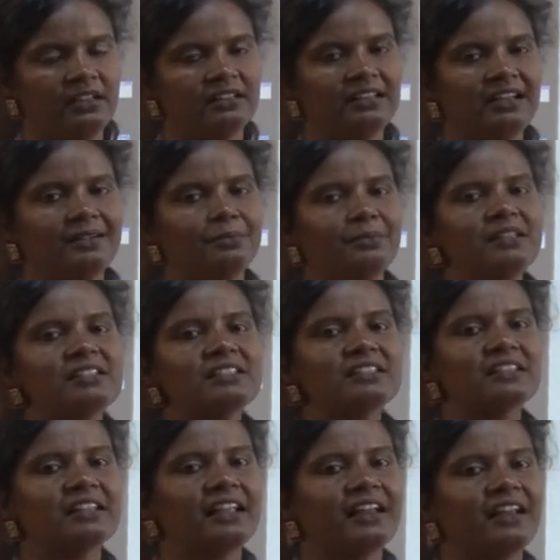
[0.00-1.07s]
That means
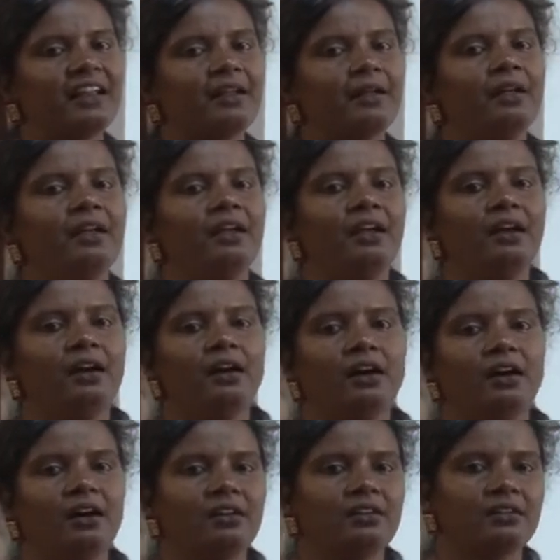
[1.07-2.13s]
they
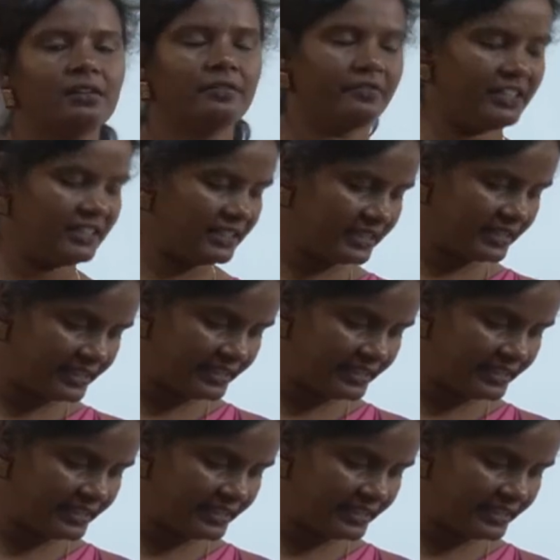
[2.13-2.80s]
or whether